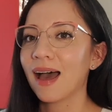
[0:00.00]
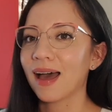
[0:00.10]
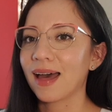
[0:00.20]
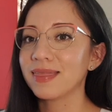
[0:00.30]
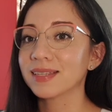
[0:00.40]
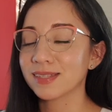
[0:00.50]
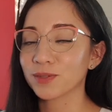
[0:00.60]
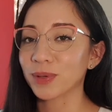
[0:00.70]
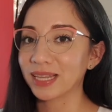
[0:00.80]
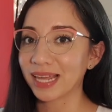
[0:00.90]
uh, this
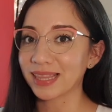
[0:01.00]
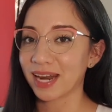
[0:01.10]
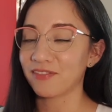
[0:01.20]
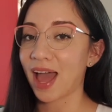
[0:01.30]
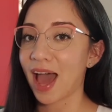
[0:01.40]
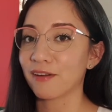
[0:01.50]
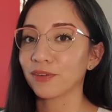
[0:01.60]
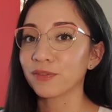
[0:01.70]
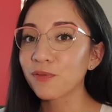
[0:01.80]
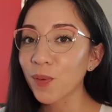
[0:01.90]
is a ring light that I've had
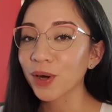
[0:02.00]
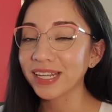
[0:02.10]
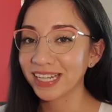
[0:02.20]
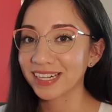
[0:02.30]
for four